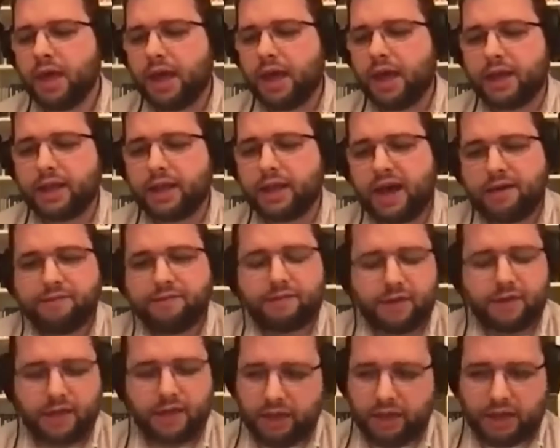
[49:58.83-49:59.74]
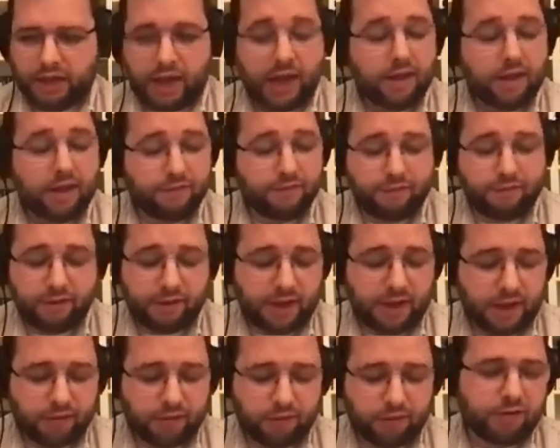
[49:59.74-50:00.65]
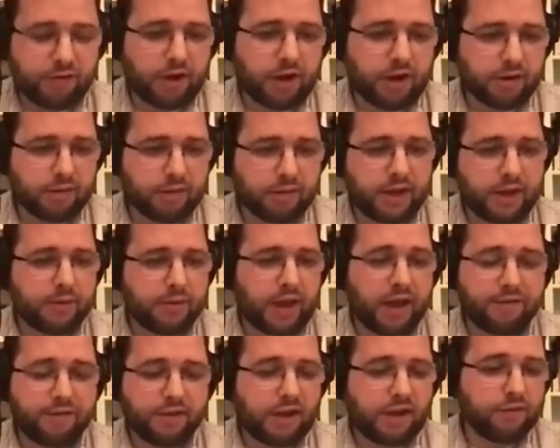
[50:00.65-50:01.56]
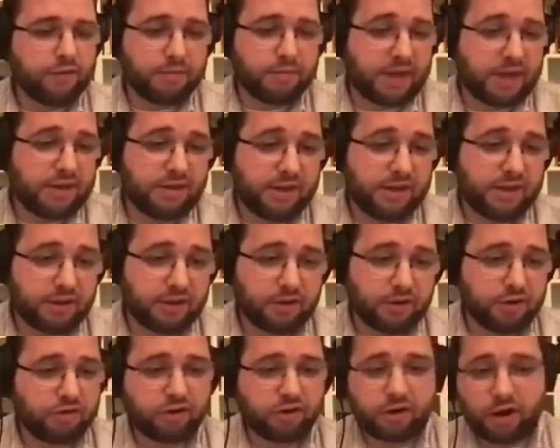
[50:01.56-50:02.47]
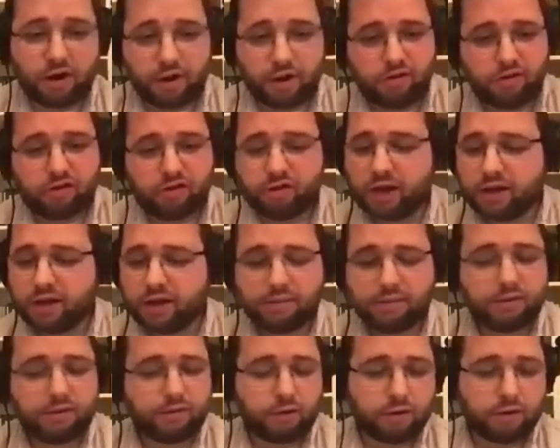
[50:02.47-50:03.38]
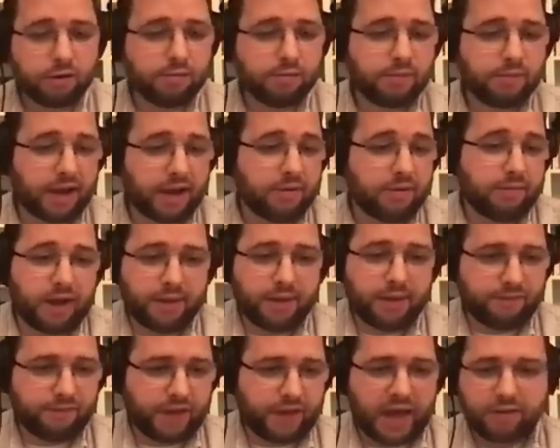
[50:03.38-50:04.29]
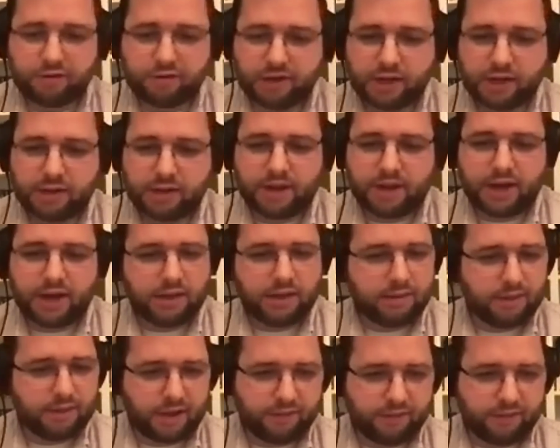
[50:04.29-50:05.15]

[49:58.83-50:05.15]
And I, I have, as we've talked about, I've never been in a Christian college setting before. I, am fascinated by them.